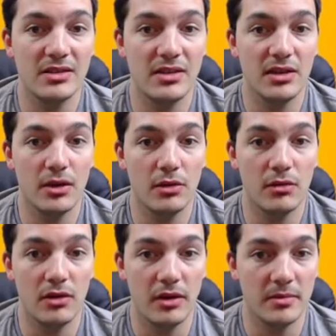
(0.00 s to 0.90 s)
to, you
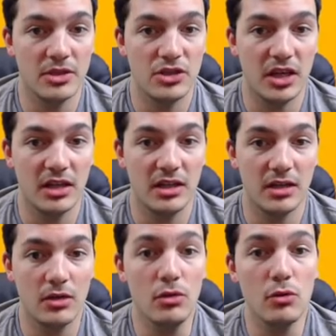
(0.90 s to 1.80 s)
know, or I'm just checking
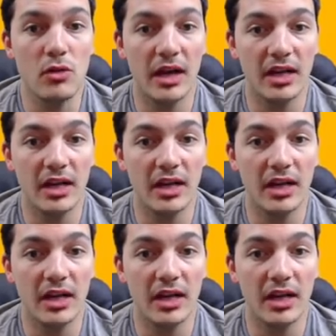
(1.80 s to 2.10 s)
here. Ooh, I